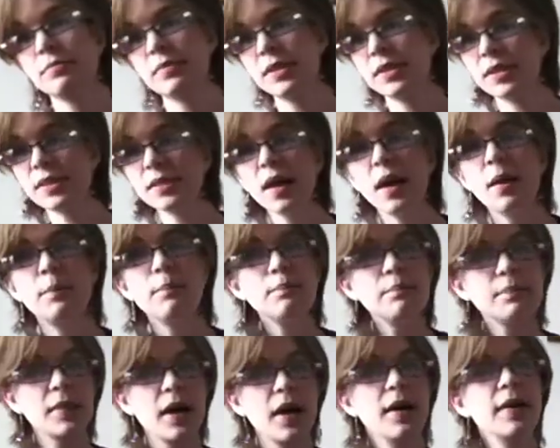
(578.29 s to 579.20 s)

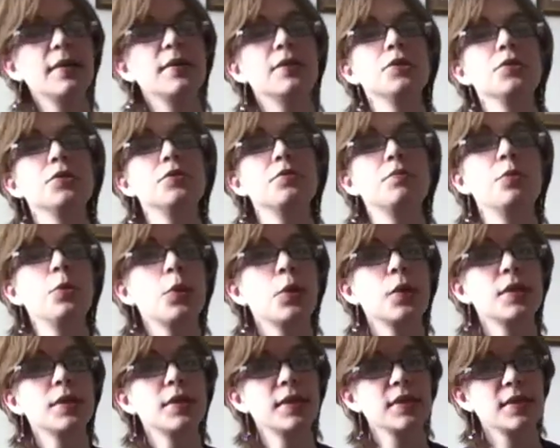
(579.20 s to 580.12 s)
some kind of
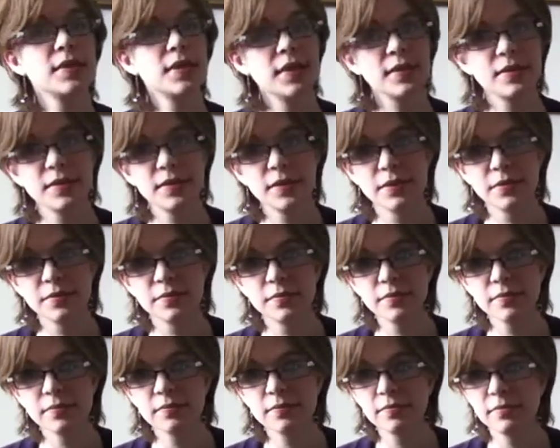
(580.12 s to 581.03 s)
more decisive
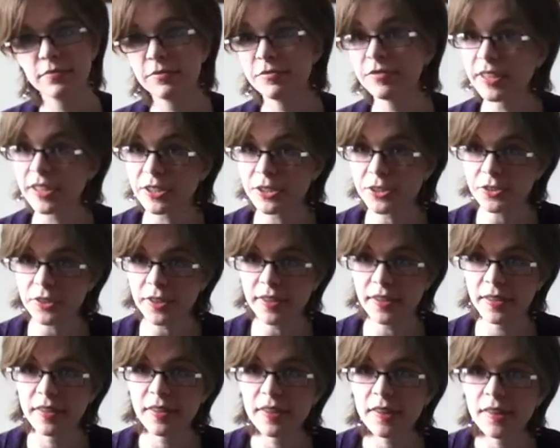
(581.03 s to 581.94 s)
victory